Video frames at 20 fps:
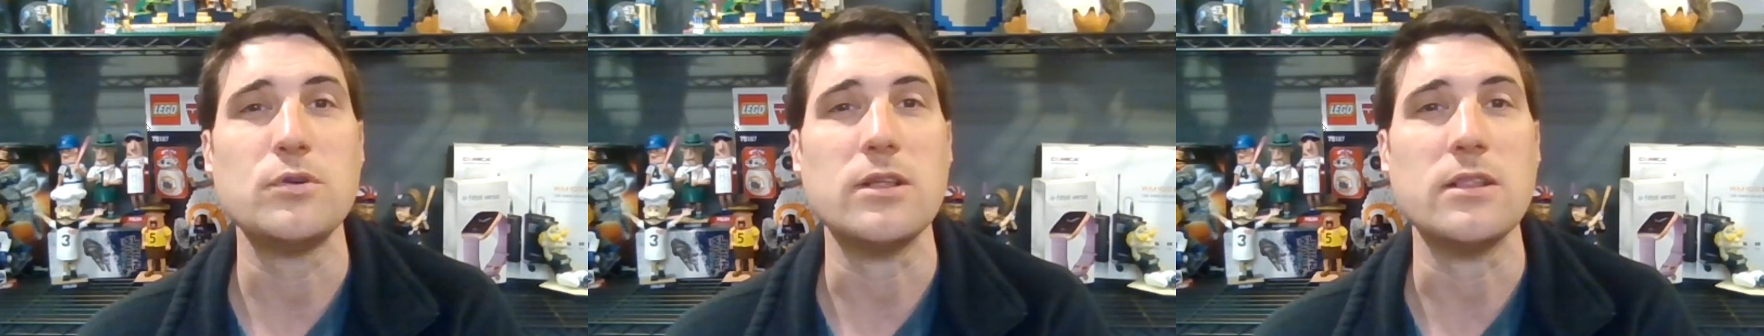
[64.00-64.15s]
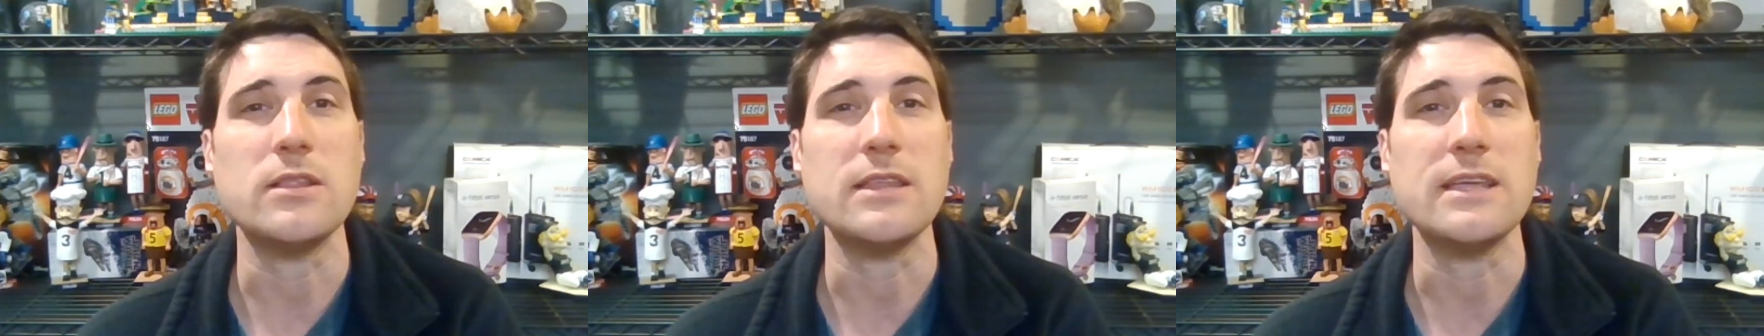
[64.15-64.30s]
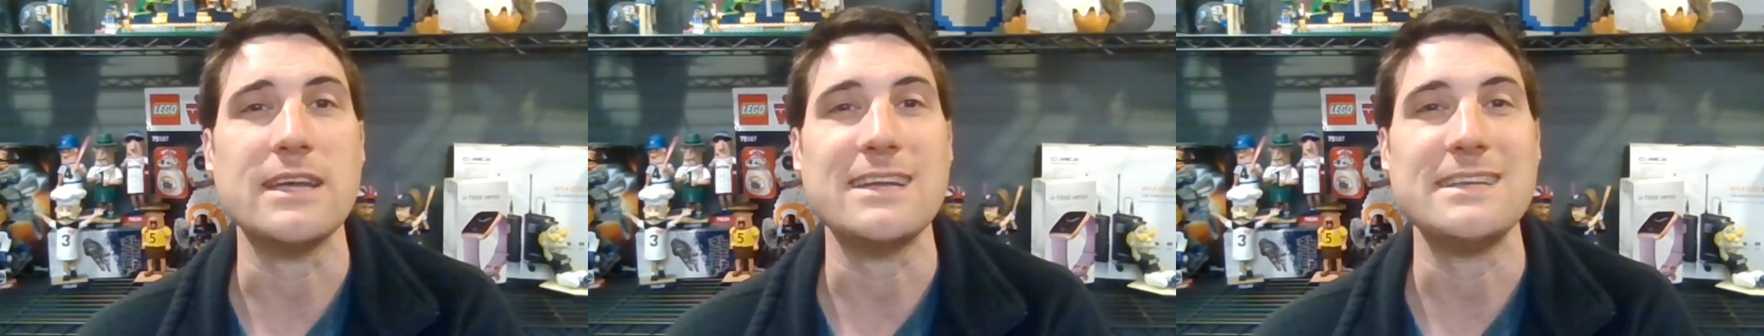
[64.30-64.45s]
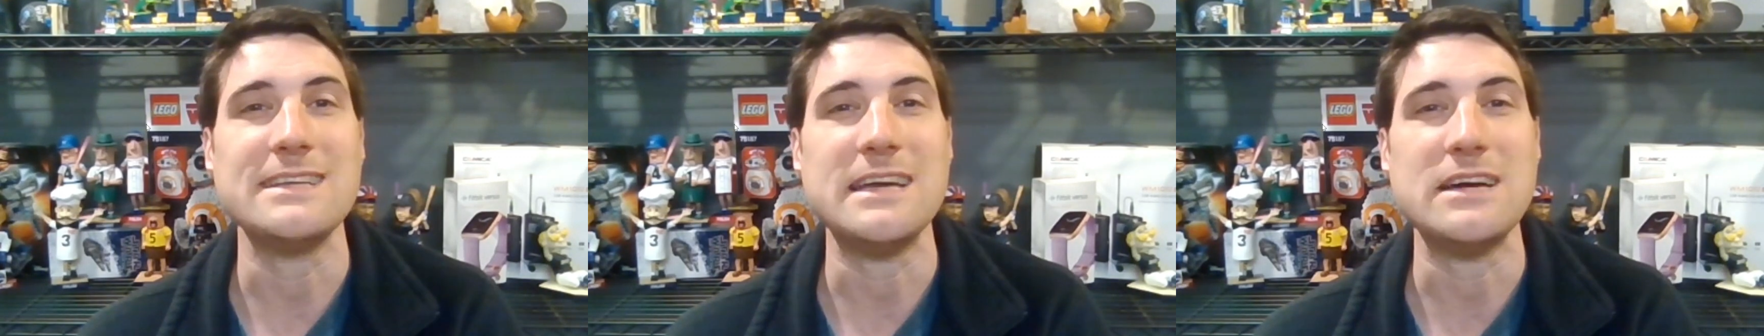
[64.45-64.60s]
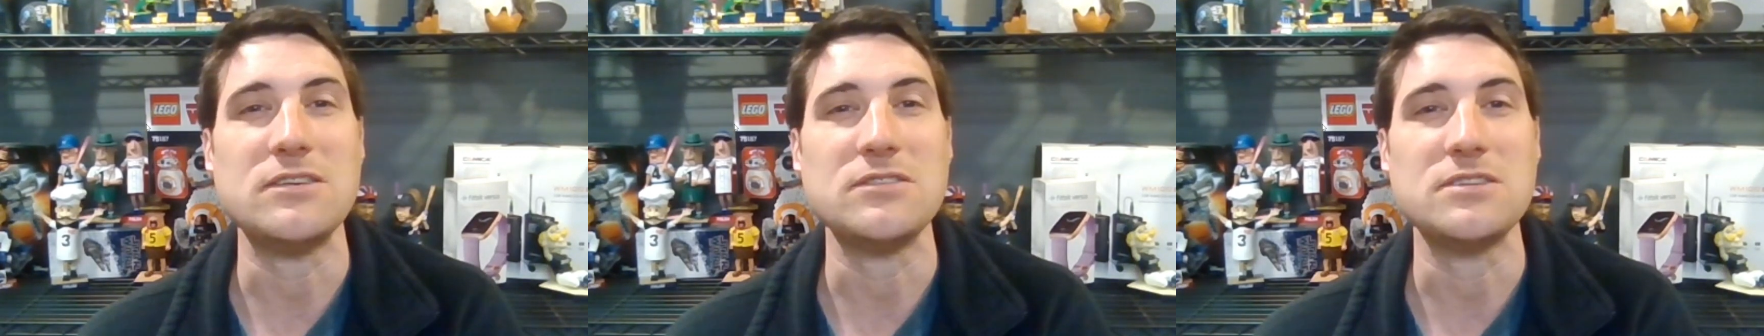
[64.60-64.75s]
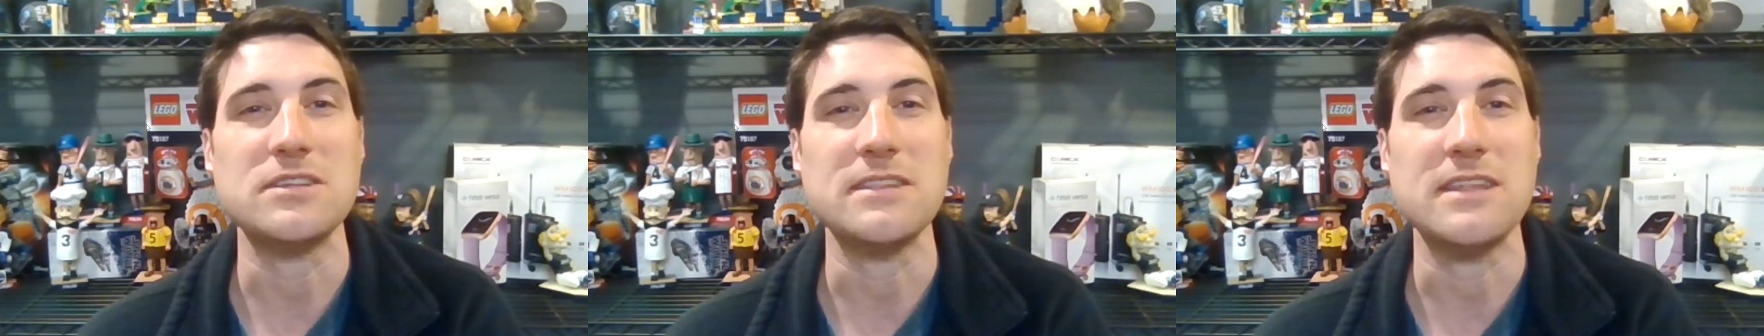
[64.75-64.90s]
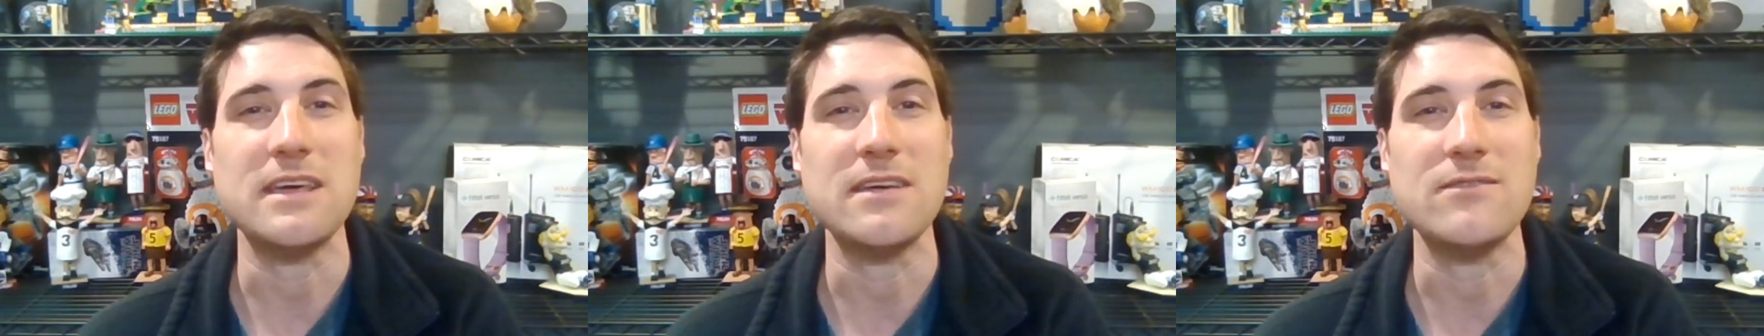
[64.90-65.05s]
a link down
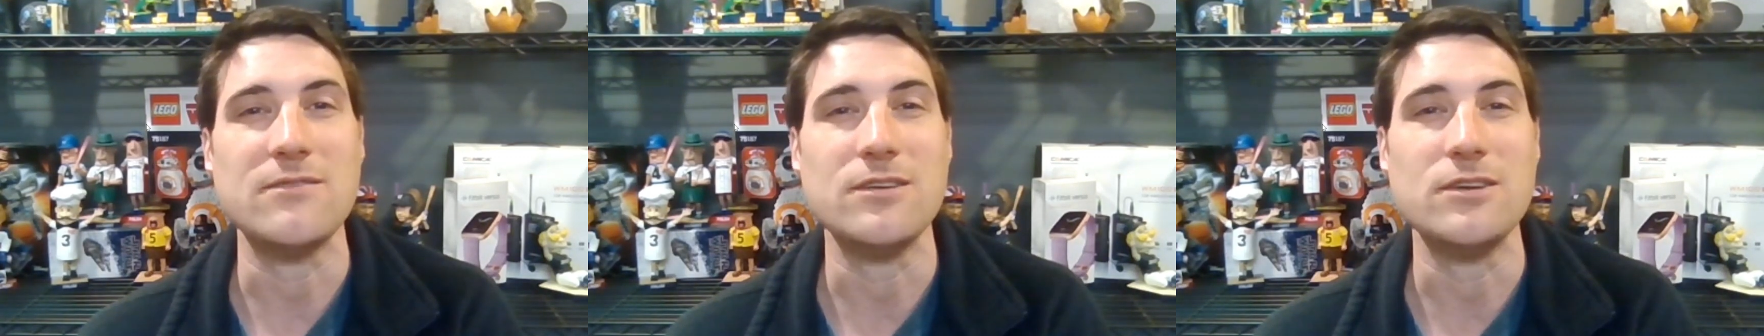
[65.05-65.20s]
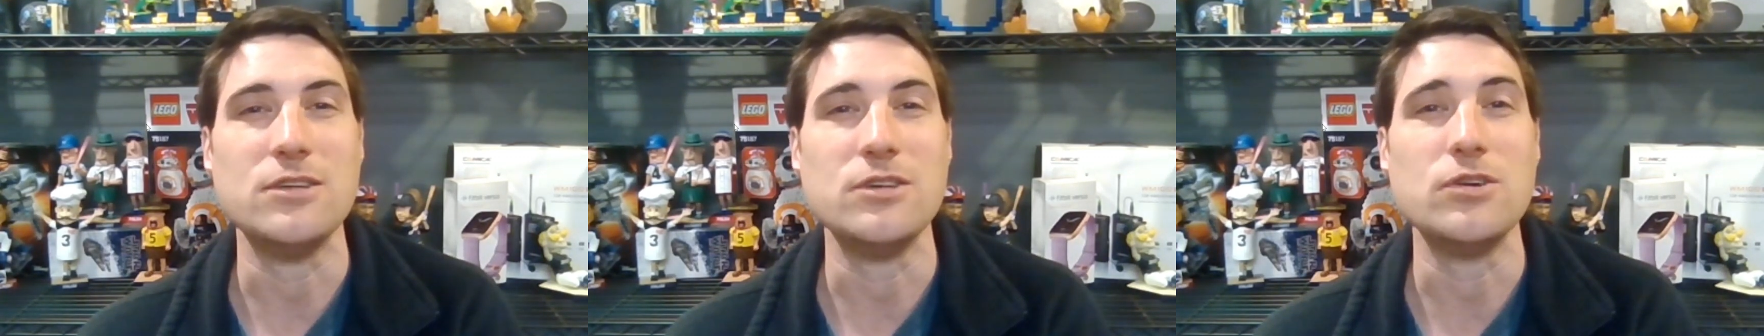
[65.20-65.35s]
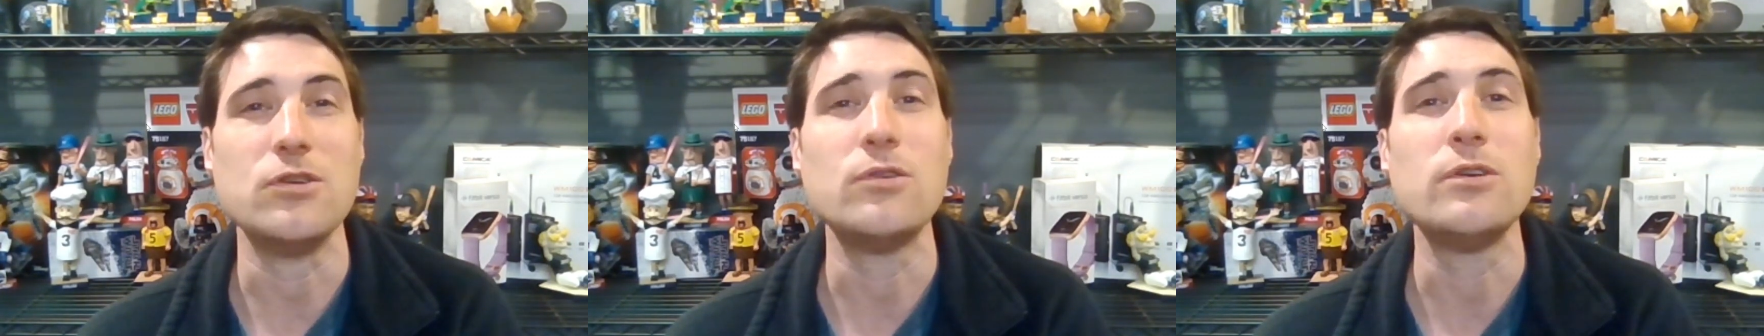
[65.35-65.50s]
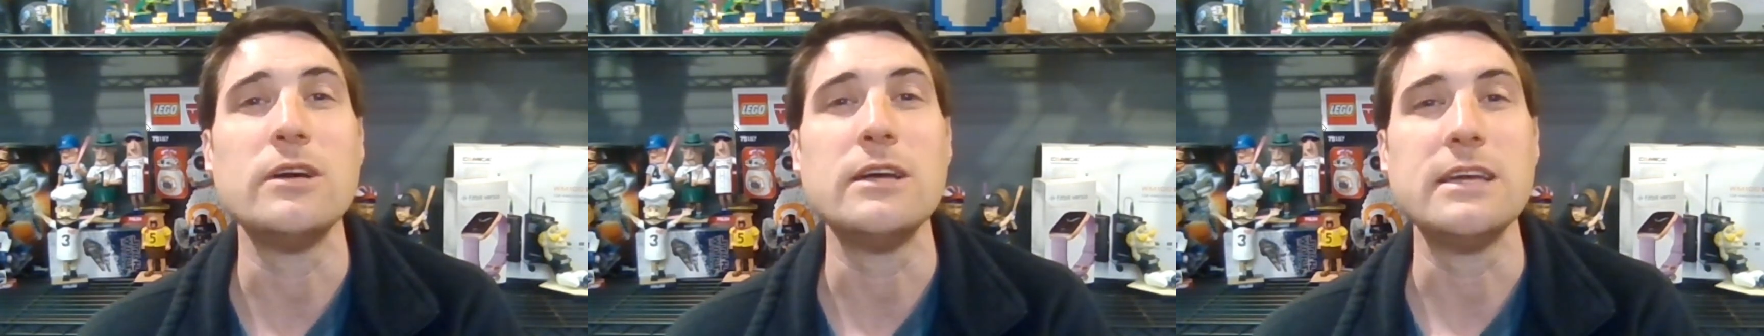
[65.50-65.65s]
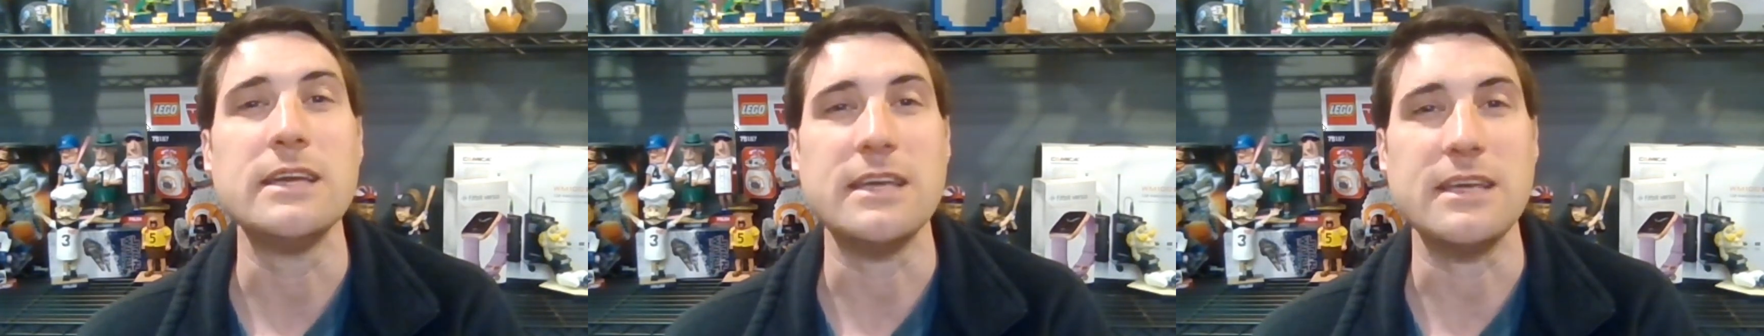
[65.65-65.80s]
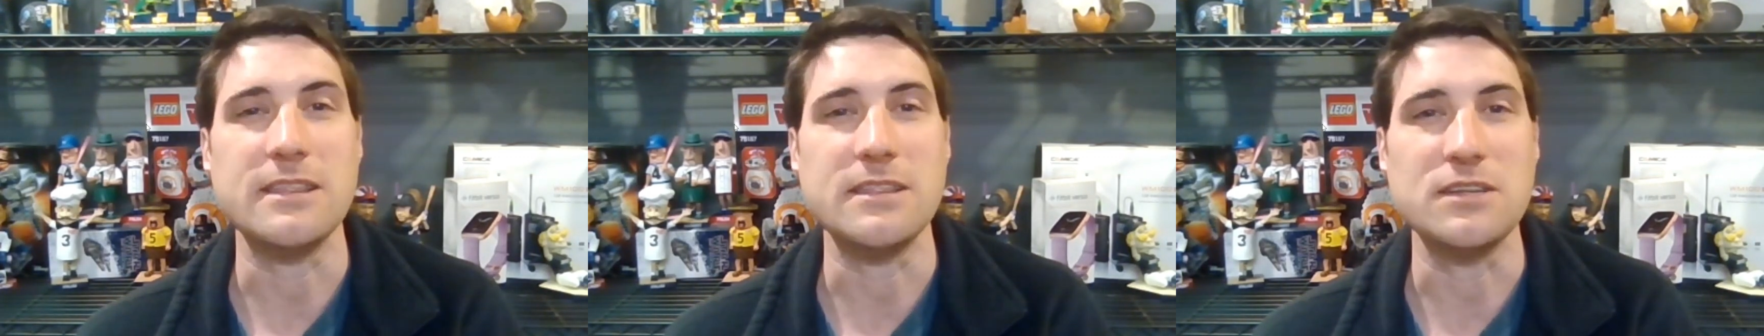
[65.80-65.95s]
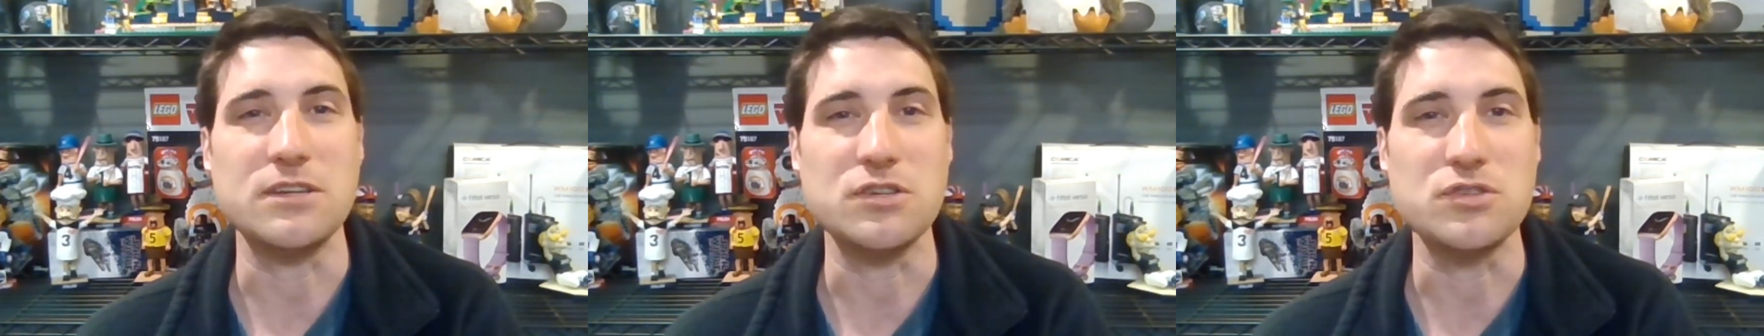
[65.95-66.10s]
to that video
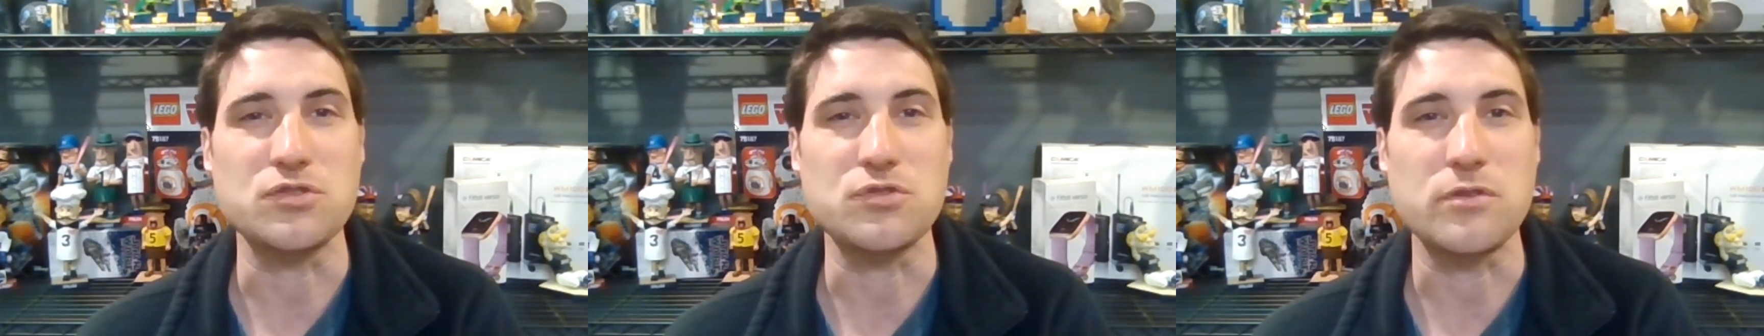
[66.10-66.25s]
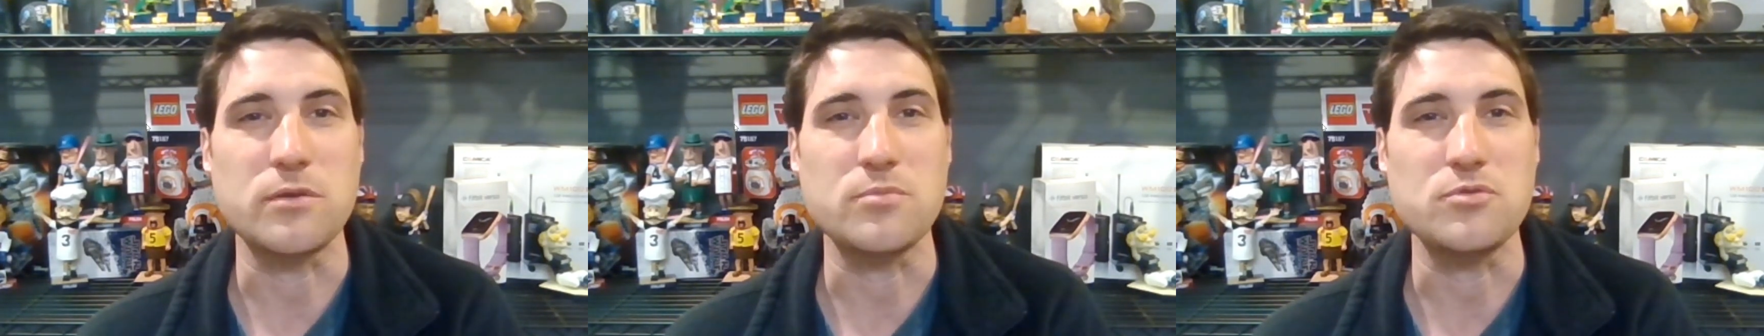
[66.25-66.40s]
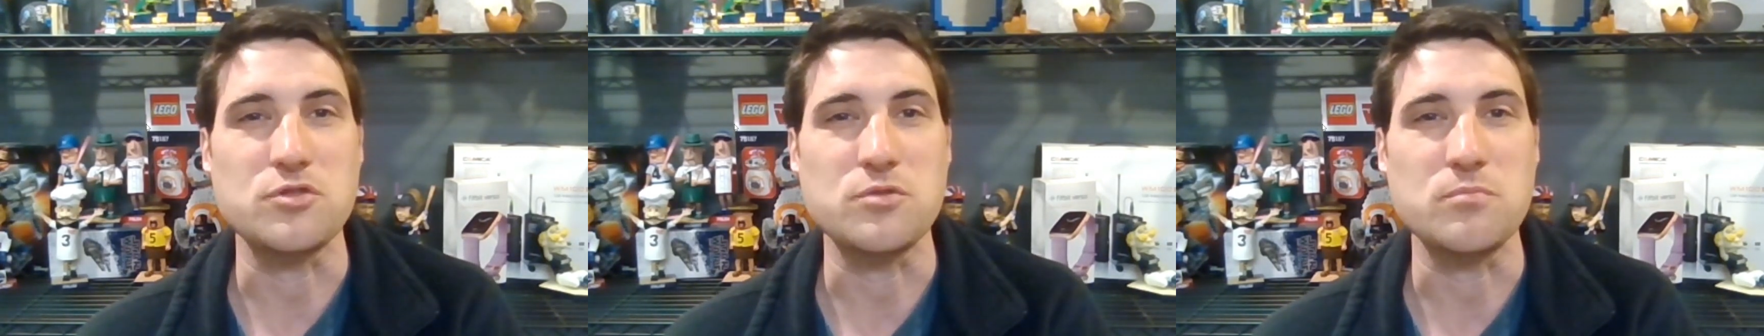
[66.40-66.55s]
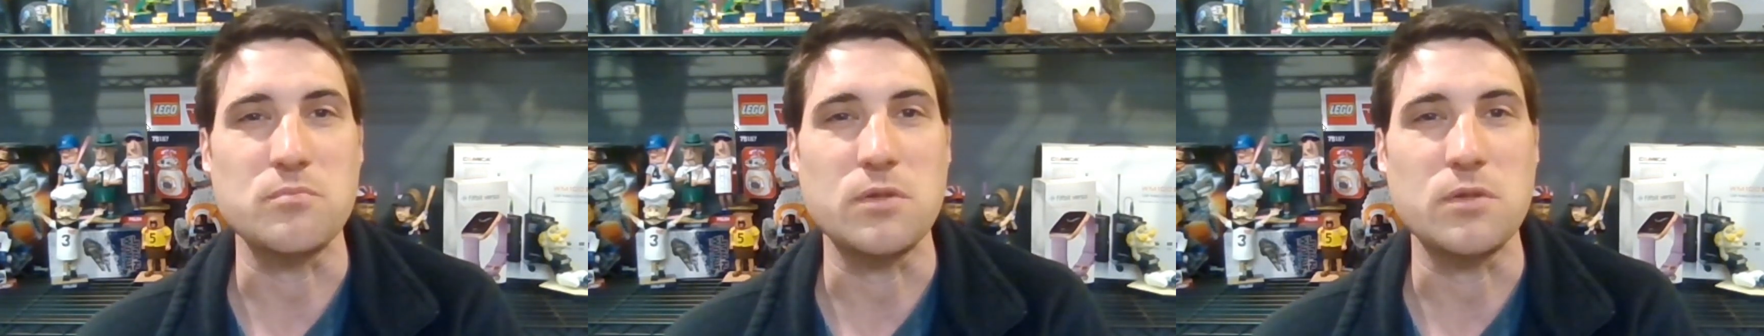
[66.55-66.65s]
in the description